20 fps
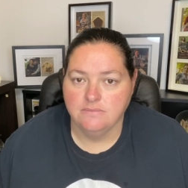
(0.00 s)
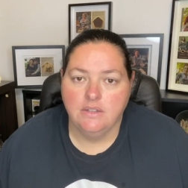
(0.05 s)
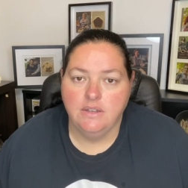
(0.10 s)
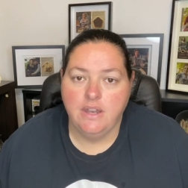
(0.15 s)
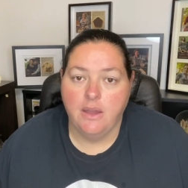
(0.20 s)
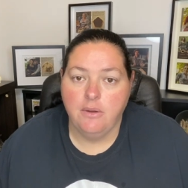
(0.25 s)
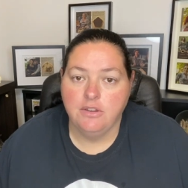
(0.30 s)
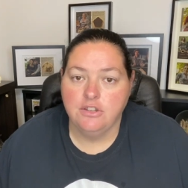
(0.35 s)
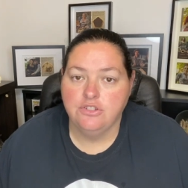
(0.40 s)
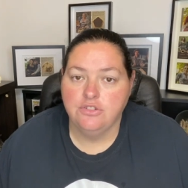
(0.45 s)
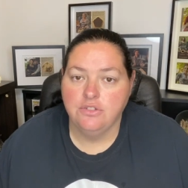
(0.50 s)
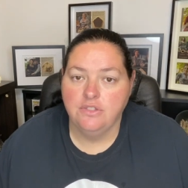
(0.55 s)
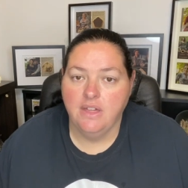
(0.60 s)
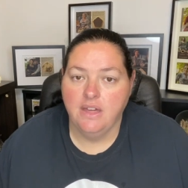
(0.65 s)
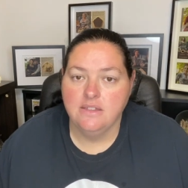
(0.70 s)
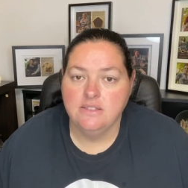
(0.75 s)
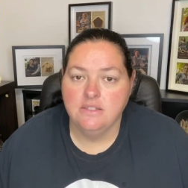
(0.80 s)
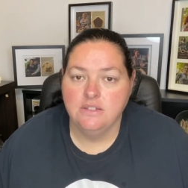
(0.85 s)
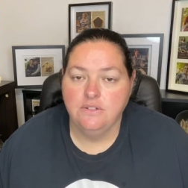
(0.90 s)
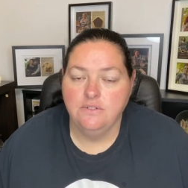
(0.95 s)
Now, in
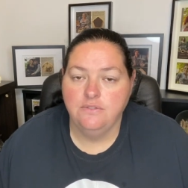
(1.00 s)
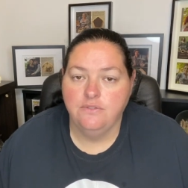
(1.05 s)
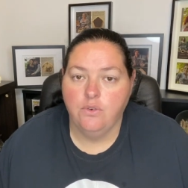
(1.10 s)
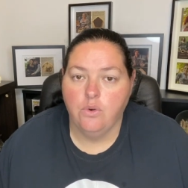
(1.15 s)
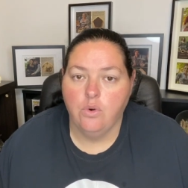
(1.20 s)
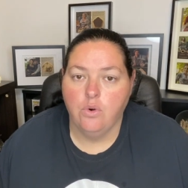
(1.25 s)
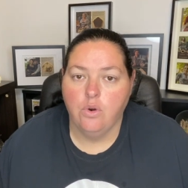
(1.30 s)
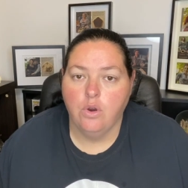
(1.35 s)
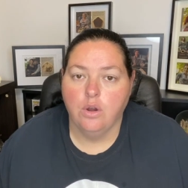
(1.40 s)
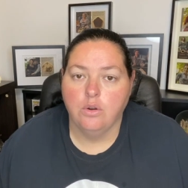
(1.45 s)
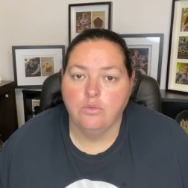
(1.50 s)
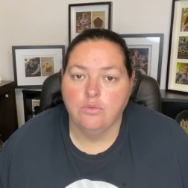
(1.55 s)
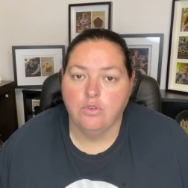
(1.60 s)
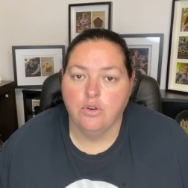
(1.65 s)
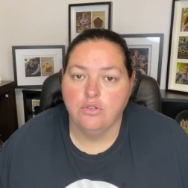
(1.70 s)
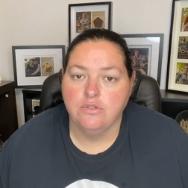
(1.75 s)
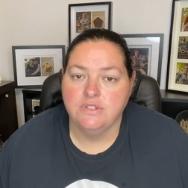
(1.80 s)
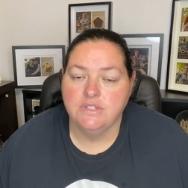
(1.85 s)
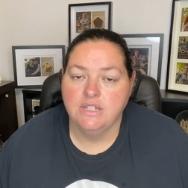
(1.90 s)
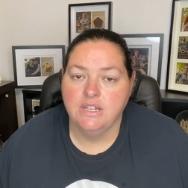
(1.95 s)
2004,
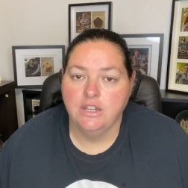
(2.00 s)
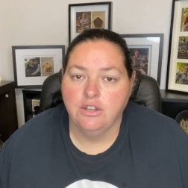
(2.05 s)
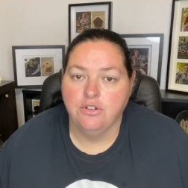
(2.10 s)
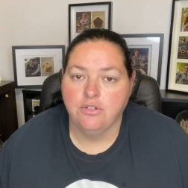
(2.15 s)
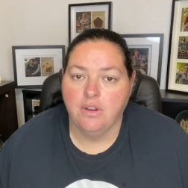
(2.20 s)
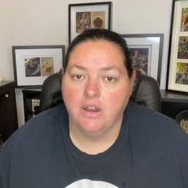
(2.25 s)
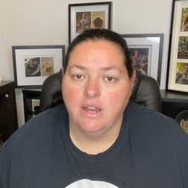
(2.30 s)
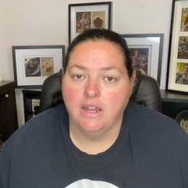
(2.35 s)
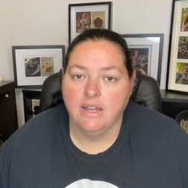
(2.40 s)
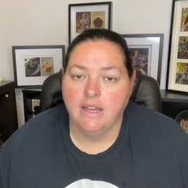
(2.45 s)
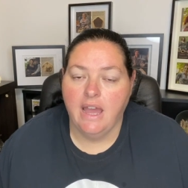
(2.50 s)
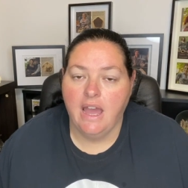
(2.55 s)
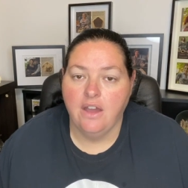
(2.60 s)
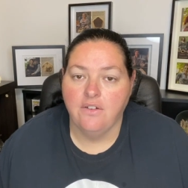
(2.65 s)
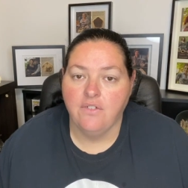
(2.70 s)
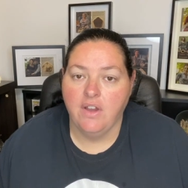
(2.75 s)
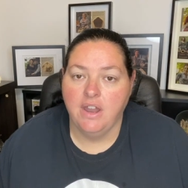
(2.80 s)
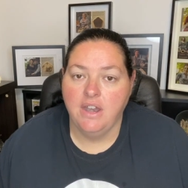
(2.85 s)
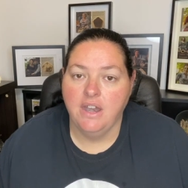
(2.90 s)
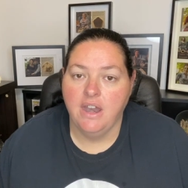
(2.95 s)
Rosie and Greg
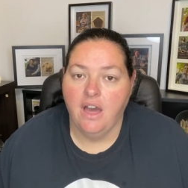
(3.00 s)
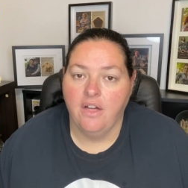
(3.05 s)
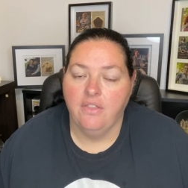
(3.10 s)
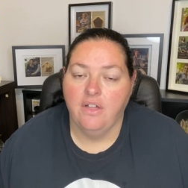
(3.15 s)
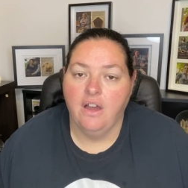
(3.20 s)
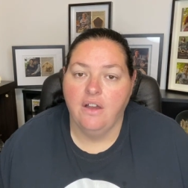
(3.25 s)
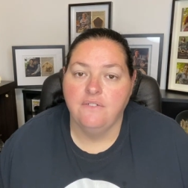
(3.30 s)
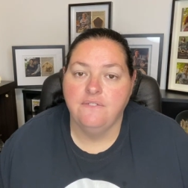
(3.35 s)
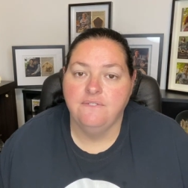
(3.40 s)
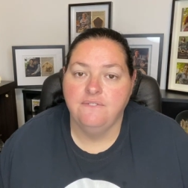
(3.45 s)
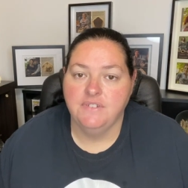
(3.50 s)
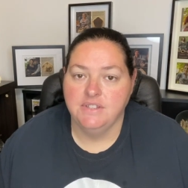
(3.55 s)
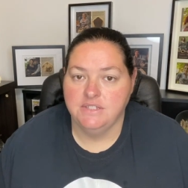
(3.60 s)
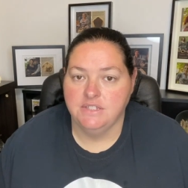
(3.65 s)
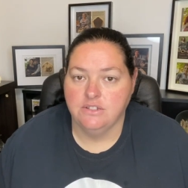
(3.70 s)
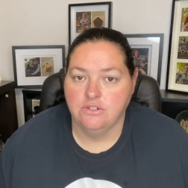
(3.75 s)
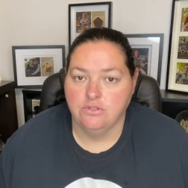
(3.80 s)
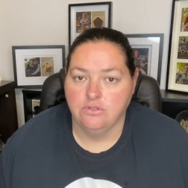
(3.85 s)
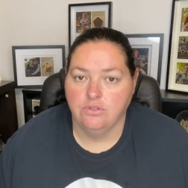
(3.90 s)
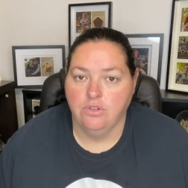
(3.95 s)
have another
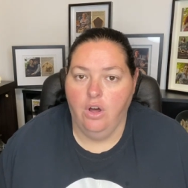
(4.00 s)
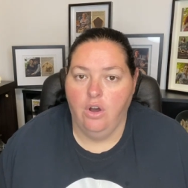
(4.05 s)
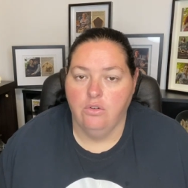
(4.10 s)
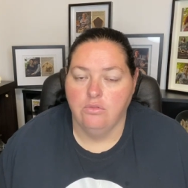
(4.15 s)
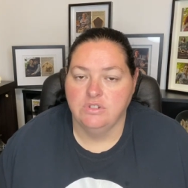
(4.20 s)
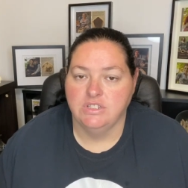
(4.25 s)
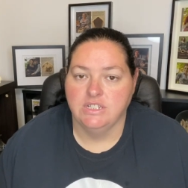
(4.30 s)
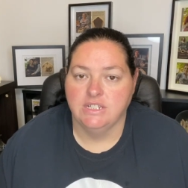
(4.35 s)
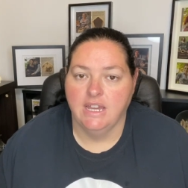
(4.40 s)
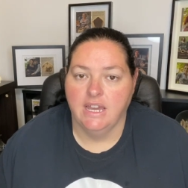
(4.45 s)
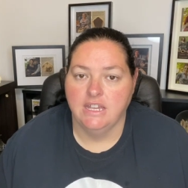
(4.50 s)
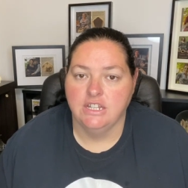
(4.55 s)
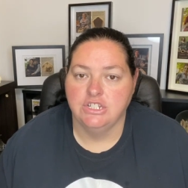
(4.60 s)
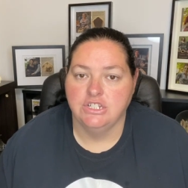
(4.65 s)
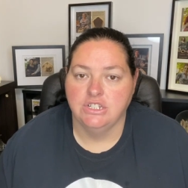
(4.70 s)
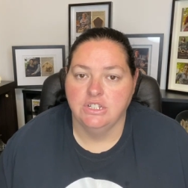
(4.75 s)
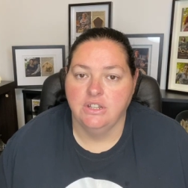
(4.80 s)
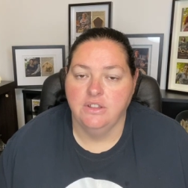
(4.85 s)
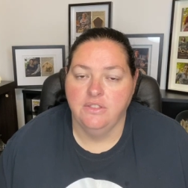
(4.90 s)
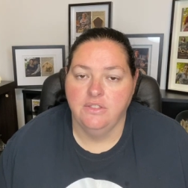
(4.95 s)
physical
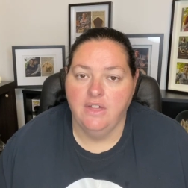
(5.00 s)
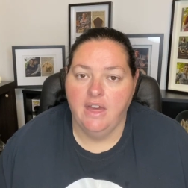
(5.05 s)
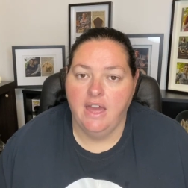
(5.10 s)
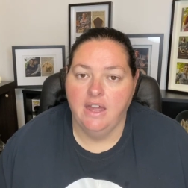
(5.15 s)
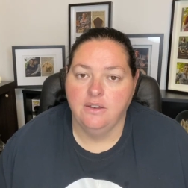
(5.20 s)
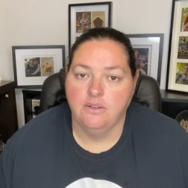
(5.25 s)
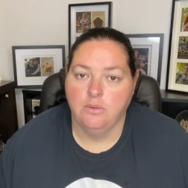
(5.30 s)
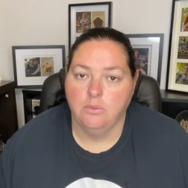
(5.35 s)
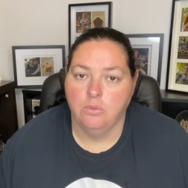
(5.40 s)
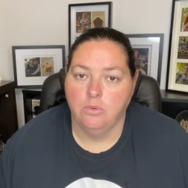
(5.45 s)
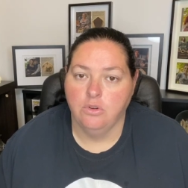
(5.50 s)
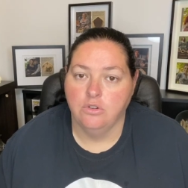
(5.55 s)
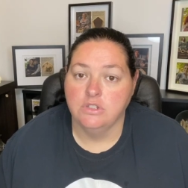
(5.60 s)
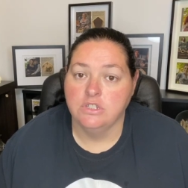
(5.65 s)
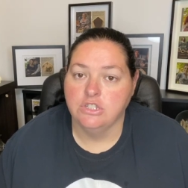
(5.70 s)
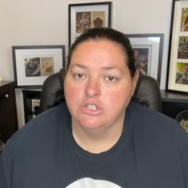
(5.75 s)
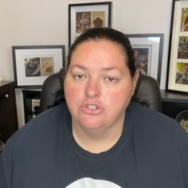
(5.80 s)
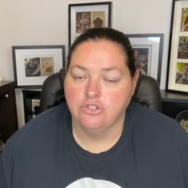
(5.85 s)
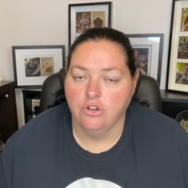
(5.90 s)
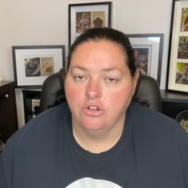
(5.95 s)
altercation that
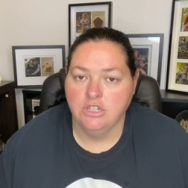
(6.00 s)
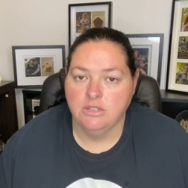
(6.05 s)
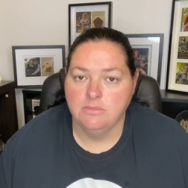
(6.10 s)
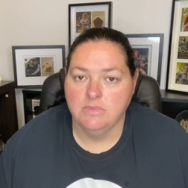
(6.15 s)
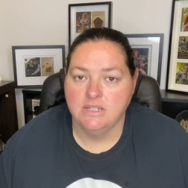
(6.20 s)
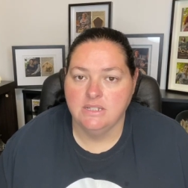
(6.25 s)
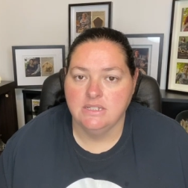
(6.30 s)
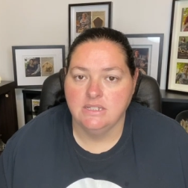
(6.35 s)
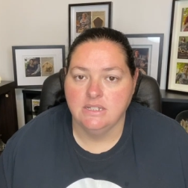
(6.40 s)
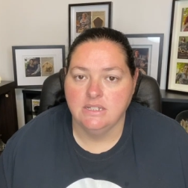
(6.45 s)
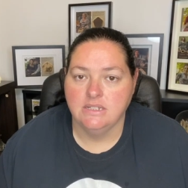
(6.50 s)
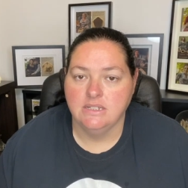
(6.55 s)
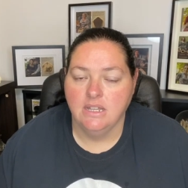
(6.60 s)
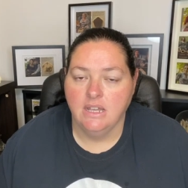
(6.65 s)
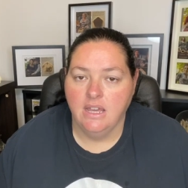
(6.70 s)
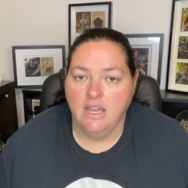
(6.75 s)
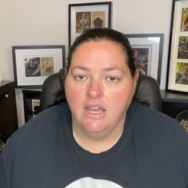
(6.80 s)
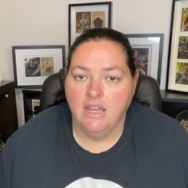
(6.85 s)
was documented.